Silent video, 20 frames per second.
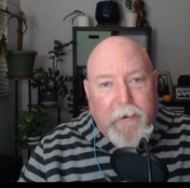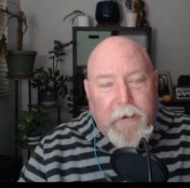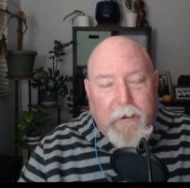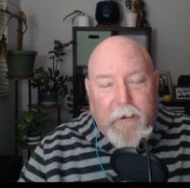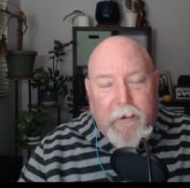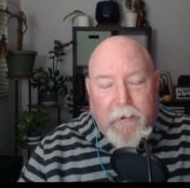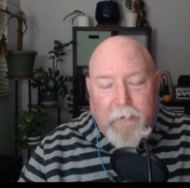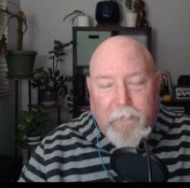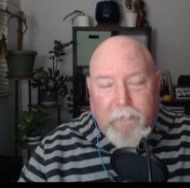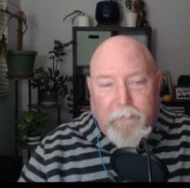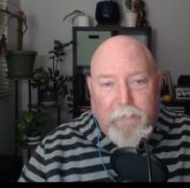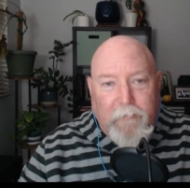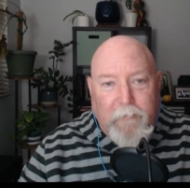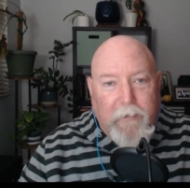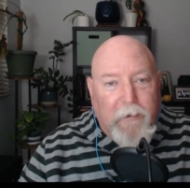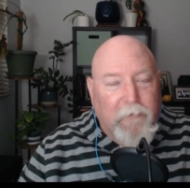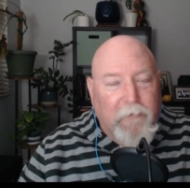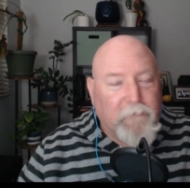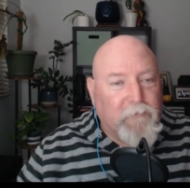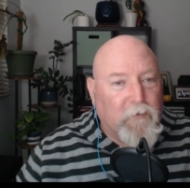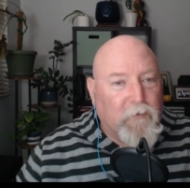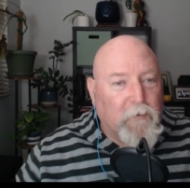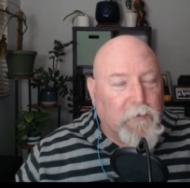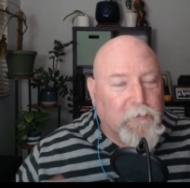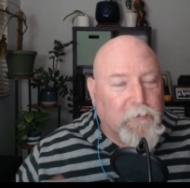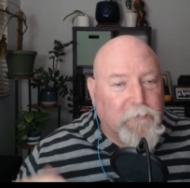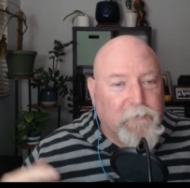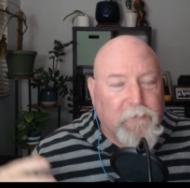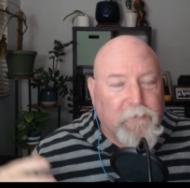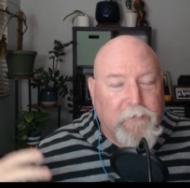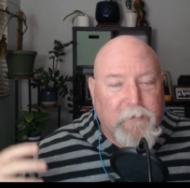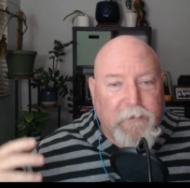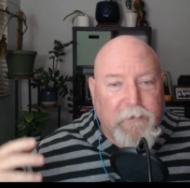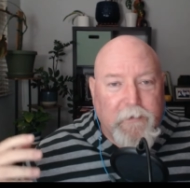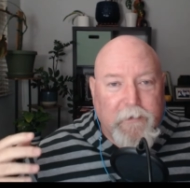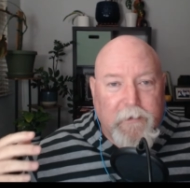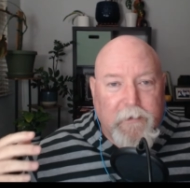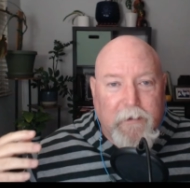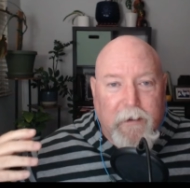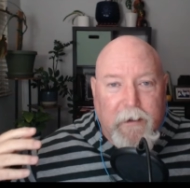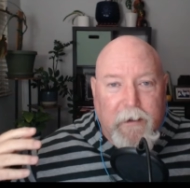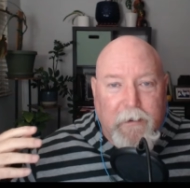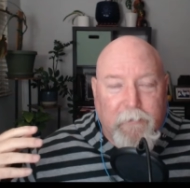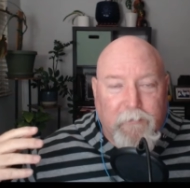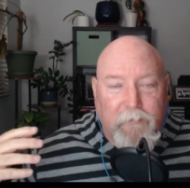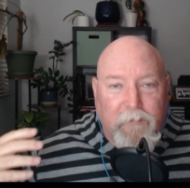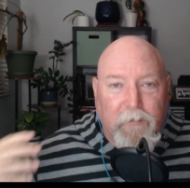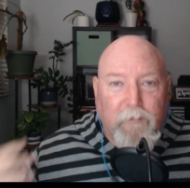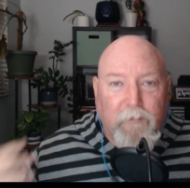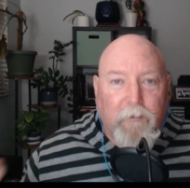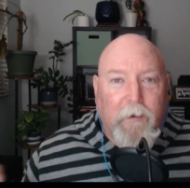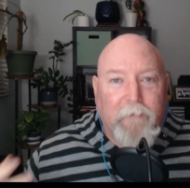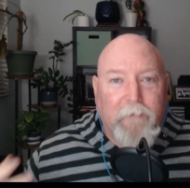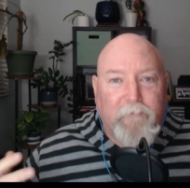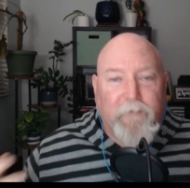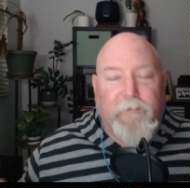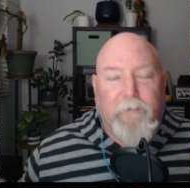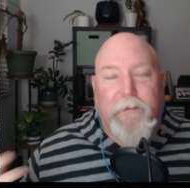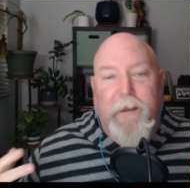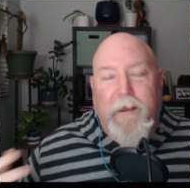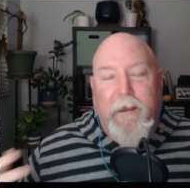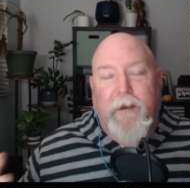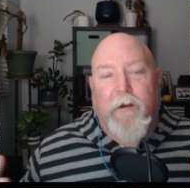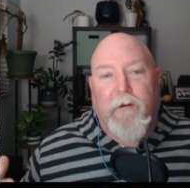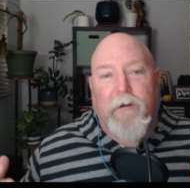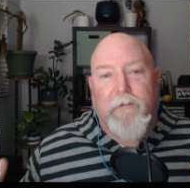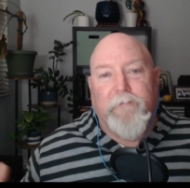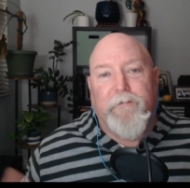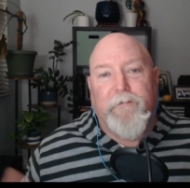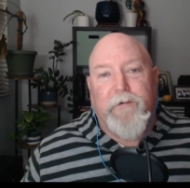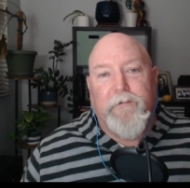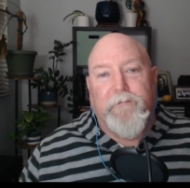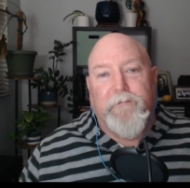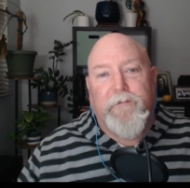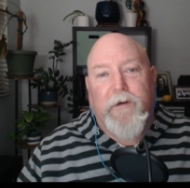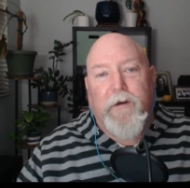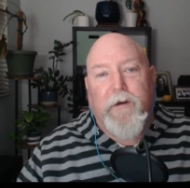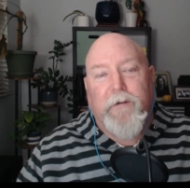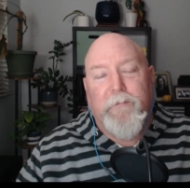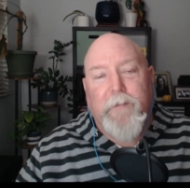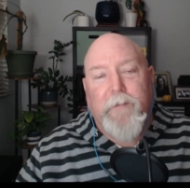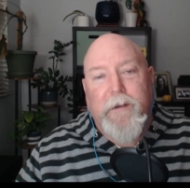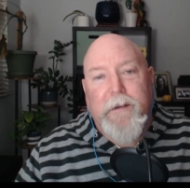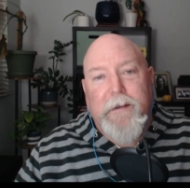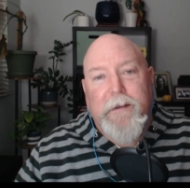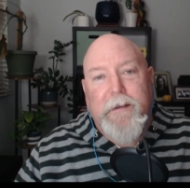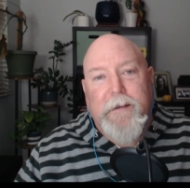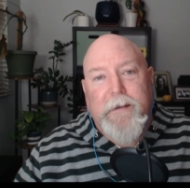Um, of course, I am so grateful that all of you have come